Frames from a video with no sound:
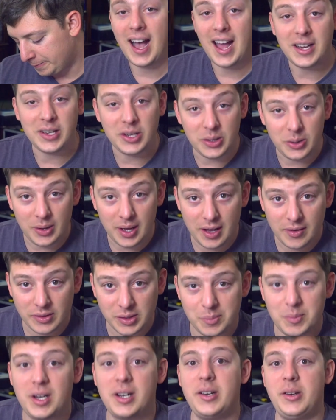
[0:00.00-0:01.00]
I do have
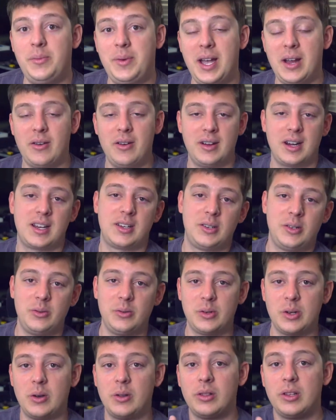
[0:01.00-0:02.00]
some audio background. I
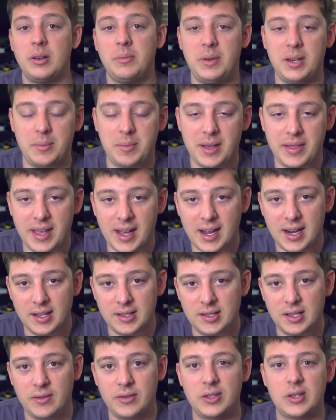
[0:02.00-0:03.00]
do know a little bit about that kind
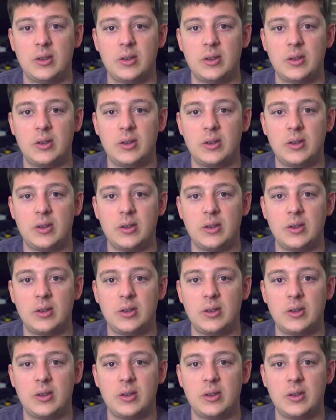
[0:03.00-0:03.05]
of stuff.